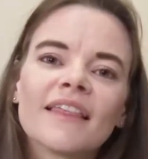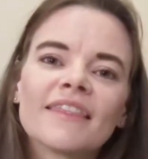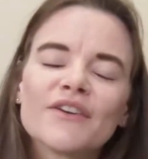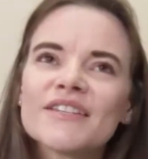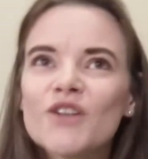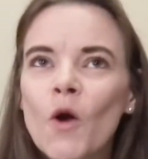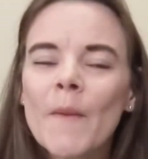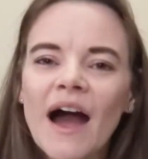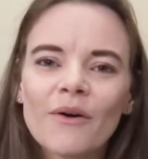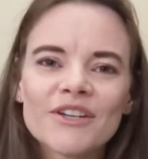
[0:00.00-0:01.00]
There is no
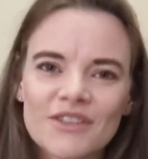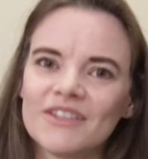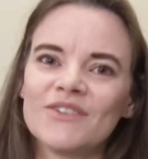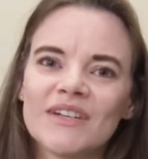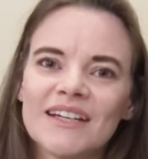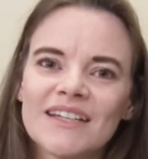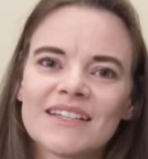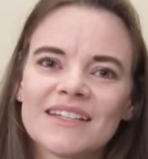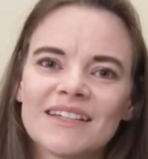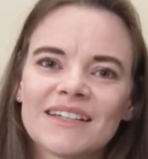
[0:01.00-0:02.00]
power to the unit.
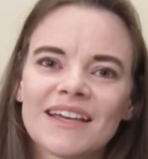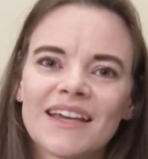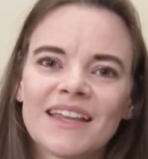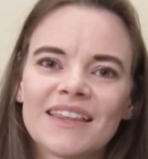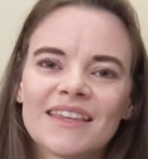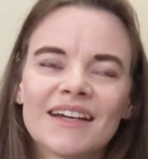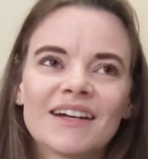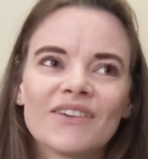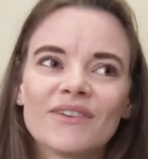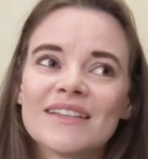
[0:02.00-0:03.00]

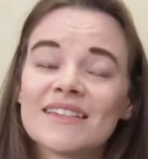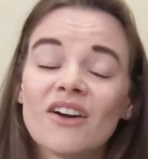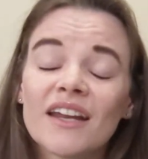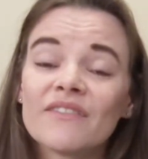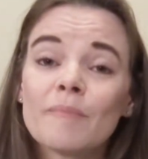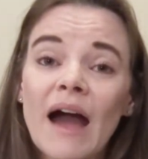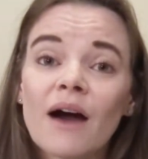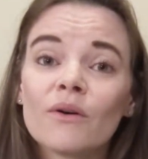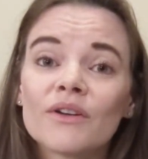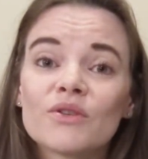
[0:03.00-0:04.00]
There was not even
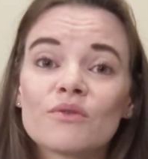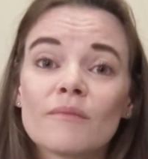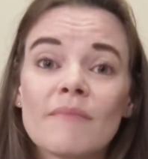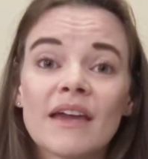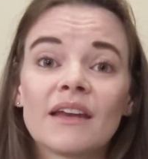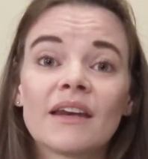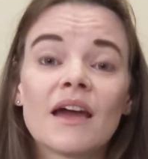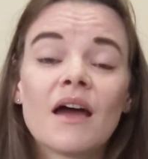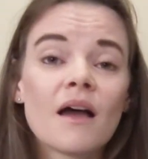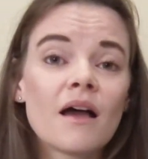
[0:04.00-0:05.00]
power to the main
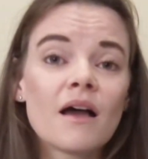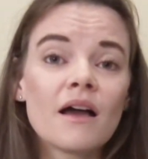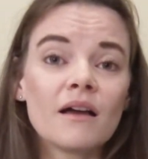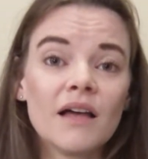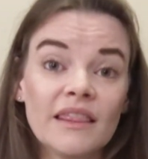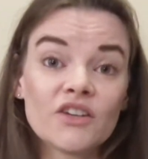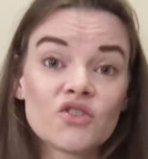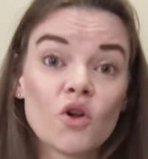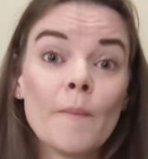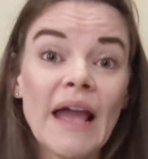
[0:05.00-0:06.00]

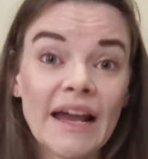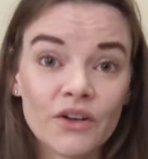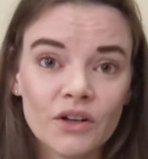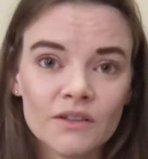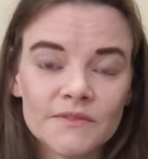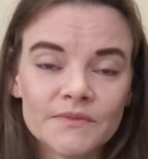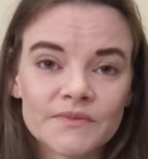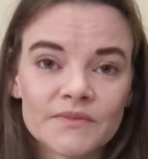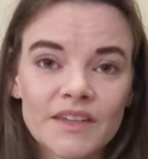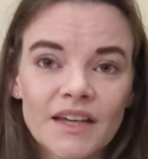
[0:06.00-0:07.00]
electrical panel.
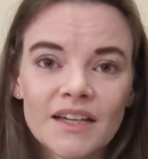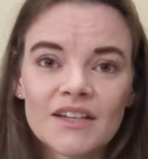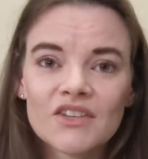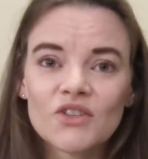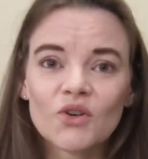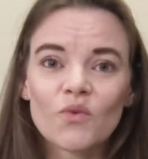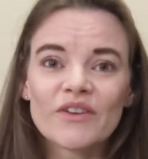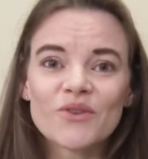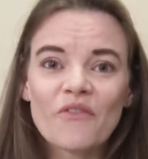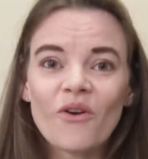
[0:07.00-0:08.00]
So we
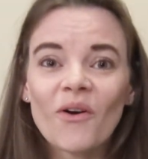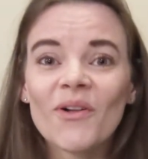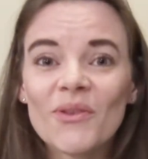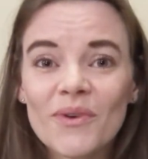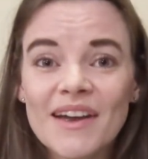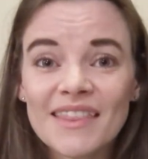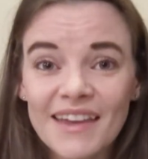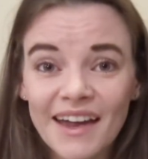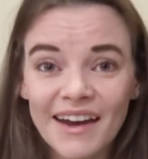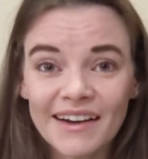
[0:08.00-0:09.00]
drove all the way
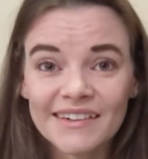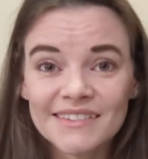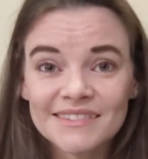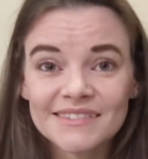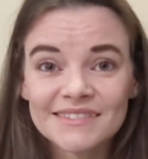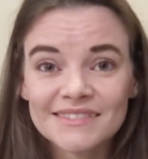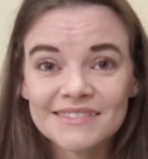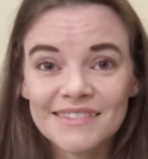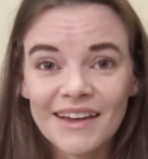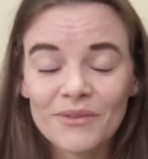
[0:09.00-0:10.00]
there
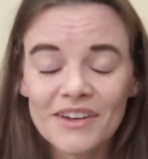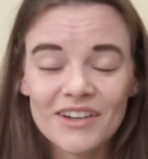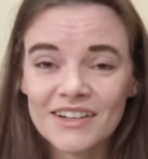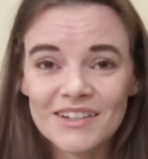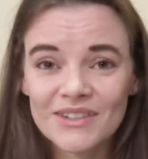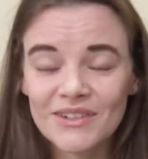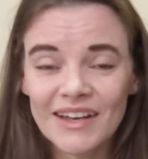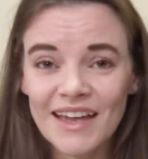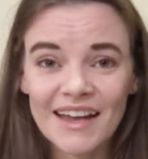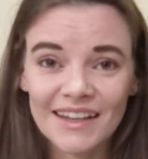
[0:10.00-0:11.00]
and we couldn't do
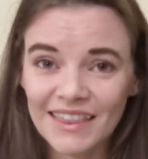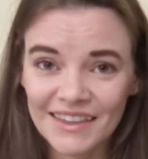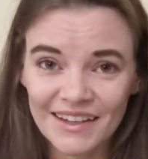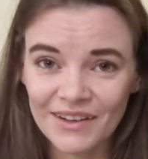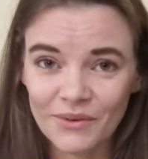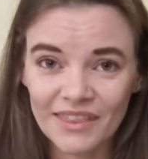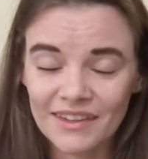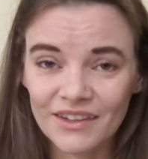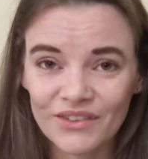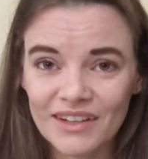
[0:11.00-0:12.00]
anything with
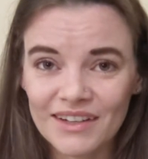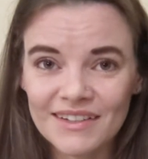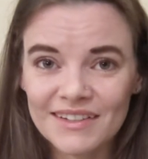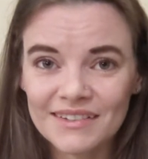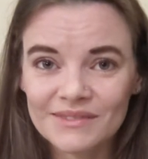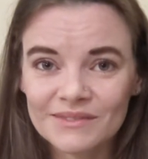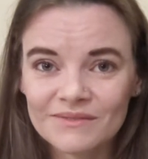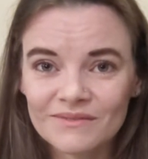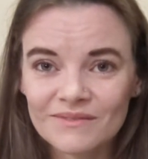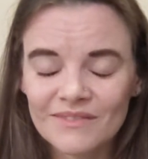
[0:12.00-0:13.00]
the unit.
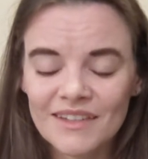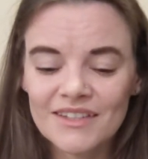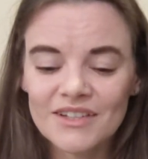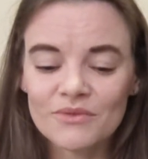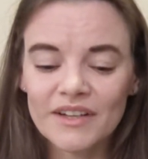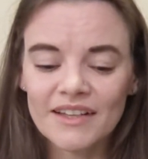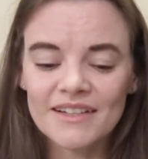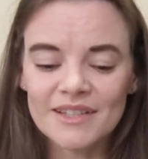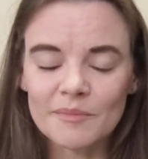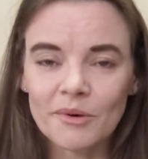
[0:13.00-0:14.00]
It's just really
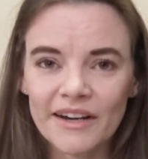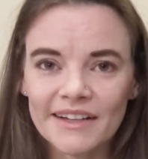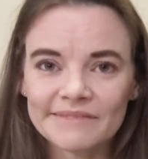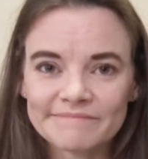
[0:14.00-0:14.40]
disappointing.